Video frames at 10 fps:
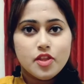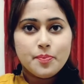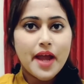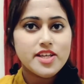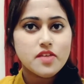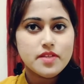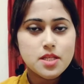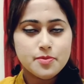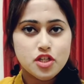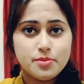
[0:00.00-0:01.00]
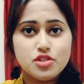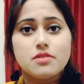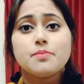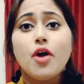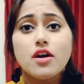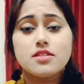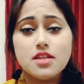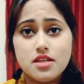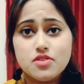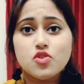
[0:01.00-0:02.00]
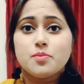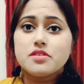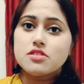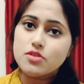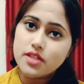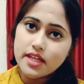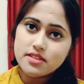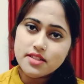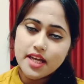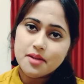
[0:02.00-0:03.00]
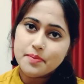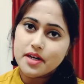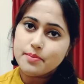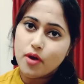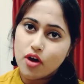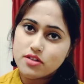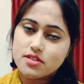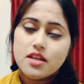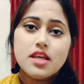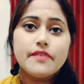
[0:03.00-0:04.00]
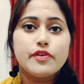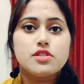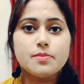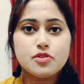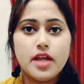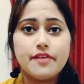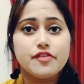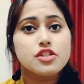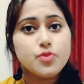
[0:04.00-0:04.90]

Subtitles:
The price of the subscription box is Rs 299 per box if you subscribe for